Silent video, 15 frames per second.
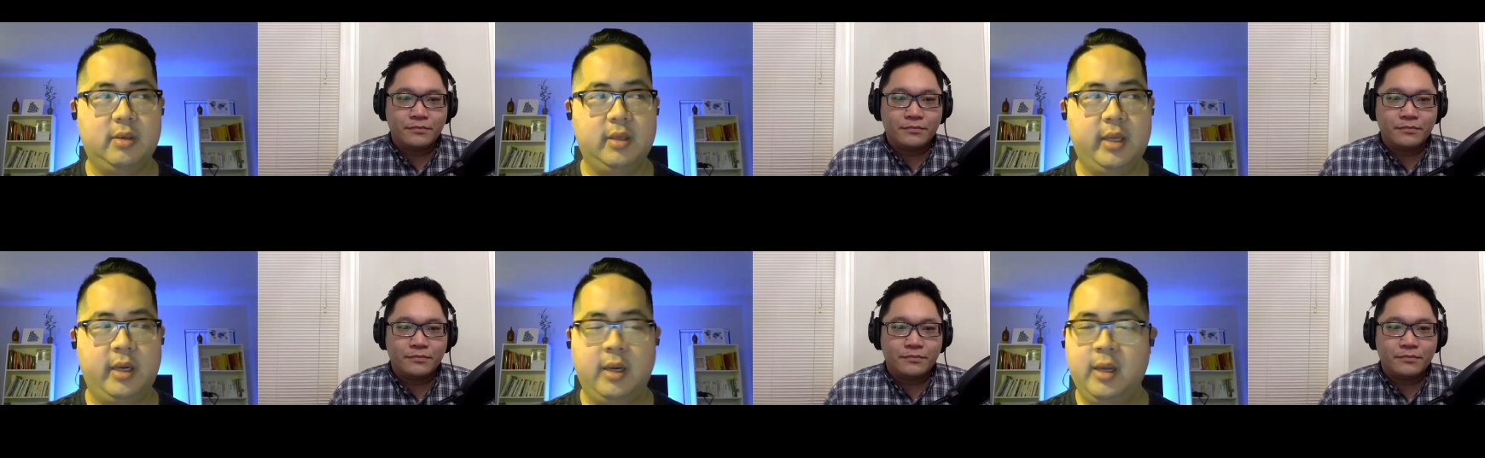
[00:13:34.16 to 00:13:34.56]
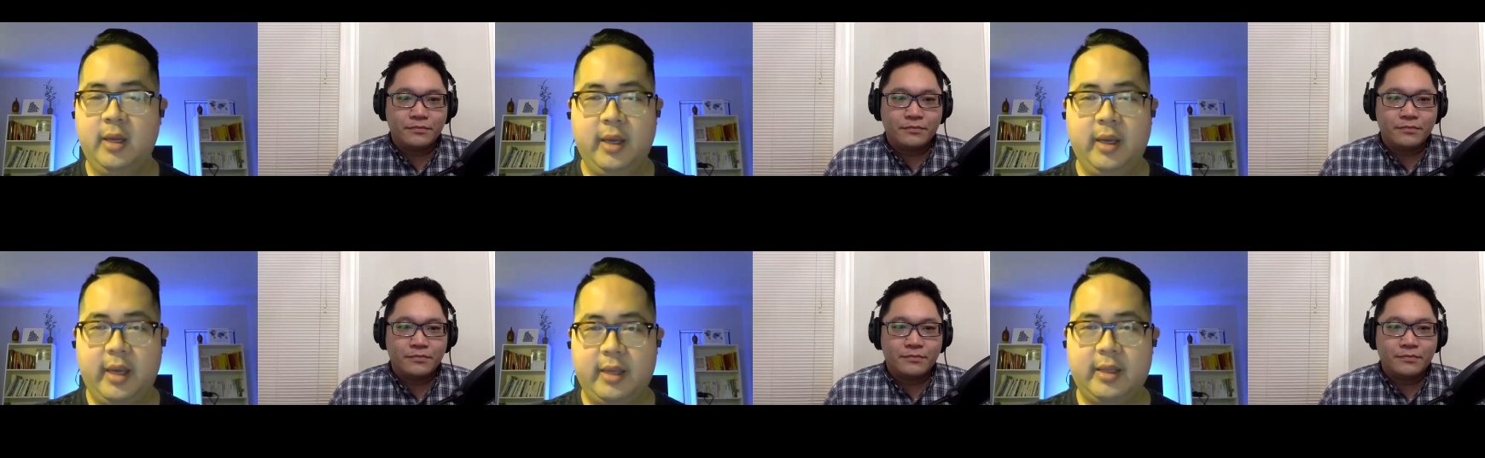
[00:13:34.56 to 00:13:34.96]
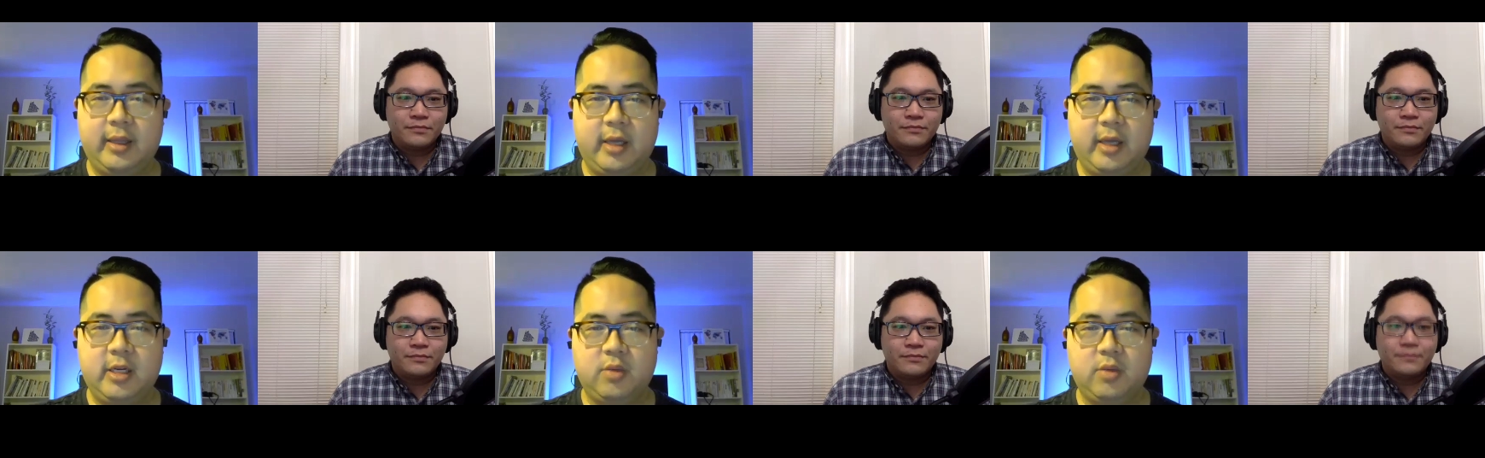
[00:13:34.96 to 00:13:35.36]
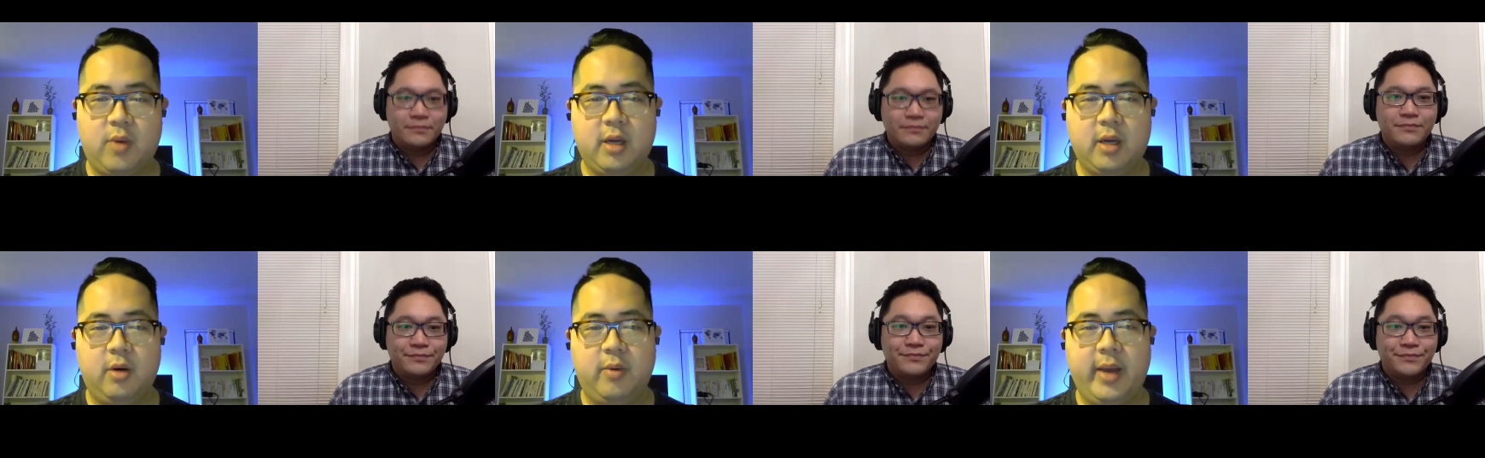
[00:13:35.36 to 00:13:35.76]
Speaker 1: it. And then they just walk
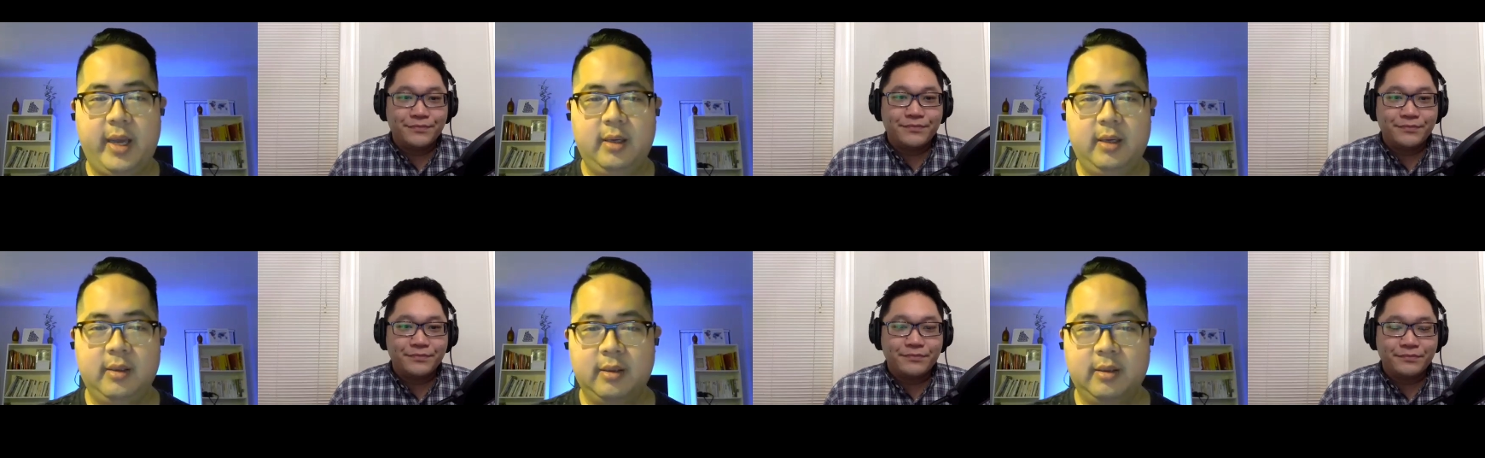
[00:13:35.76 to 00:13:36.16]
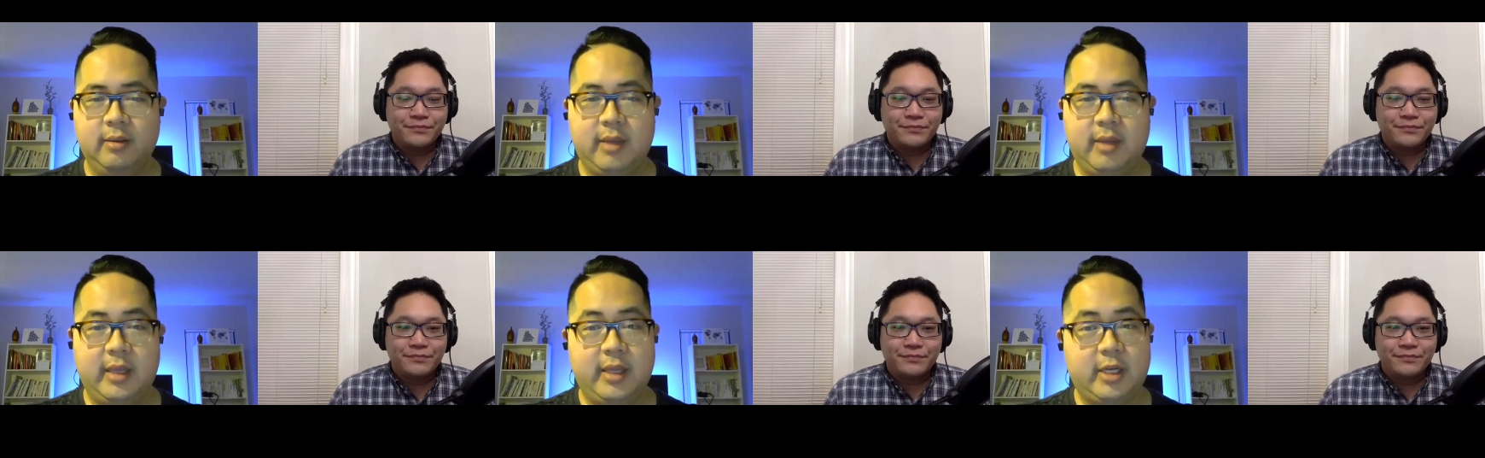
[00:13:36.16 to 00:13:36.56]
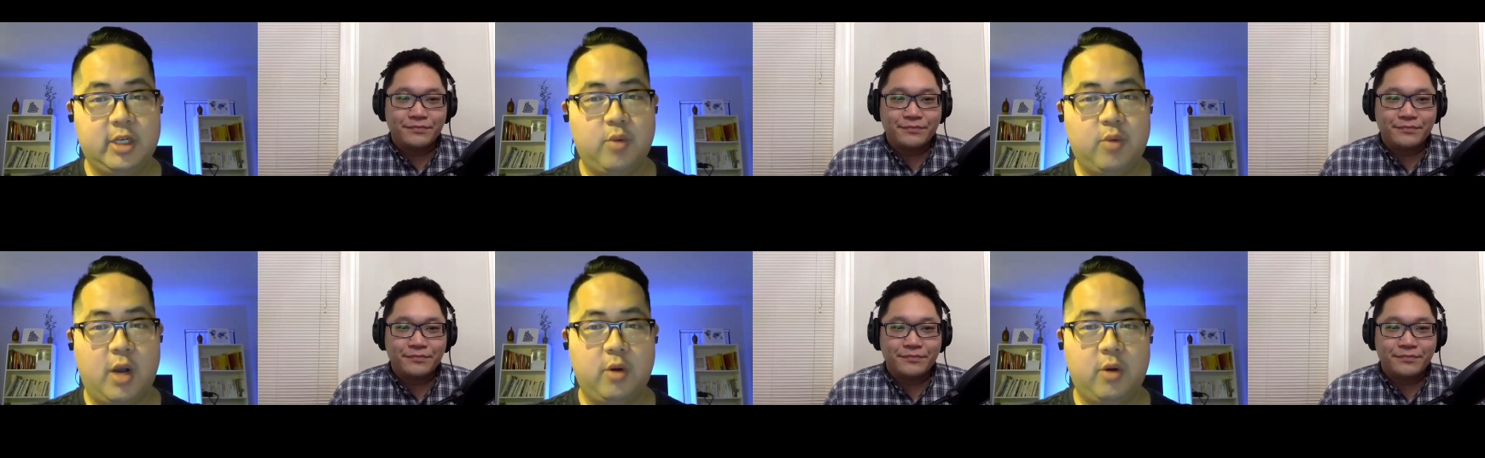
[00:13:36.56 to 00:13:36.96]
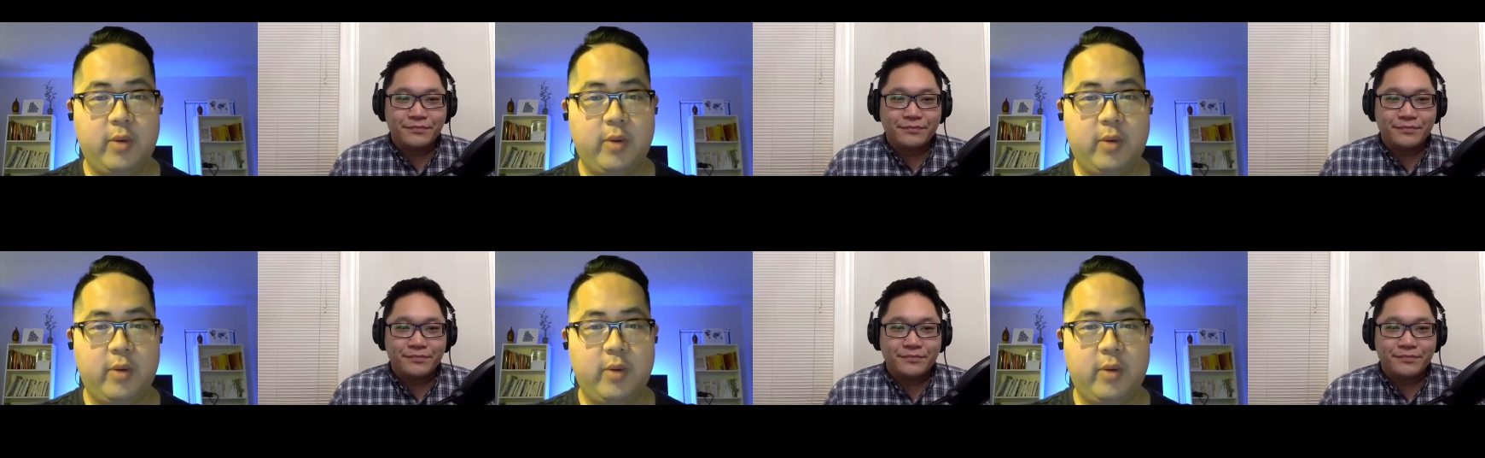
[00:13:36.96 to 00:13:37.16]
away. then they just walk away.